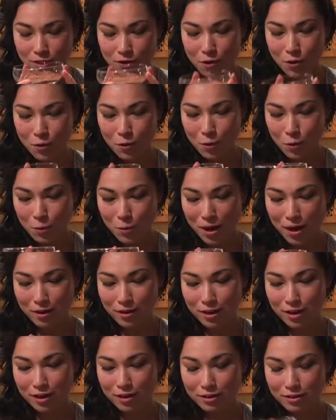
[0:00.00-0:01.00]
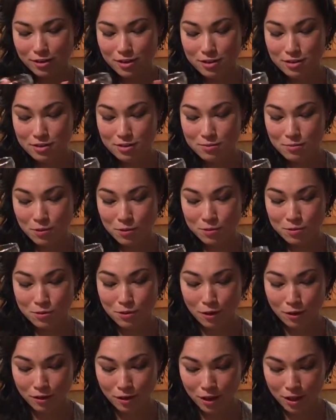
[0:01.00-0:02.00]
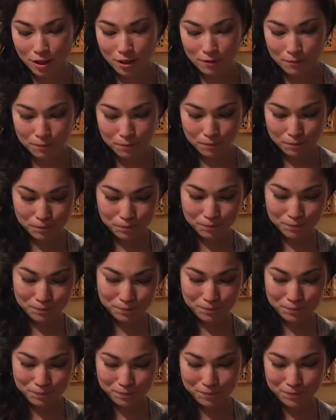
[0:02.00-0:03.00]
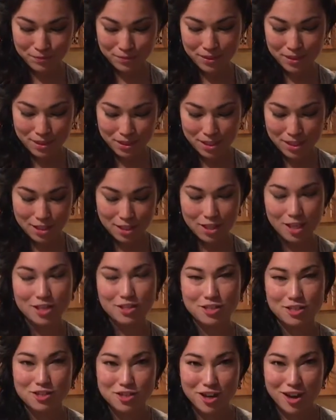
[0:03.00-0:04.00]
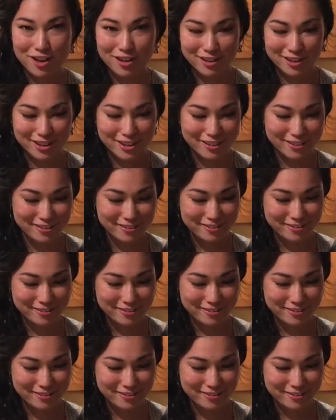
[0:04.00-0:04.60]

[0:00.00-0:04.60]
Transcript: cocoa powder. It smells so good lots of chocolate.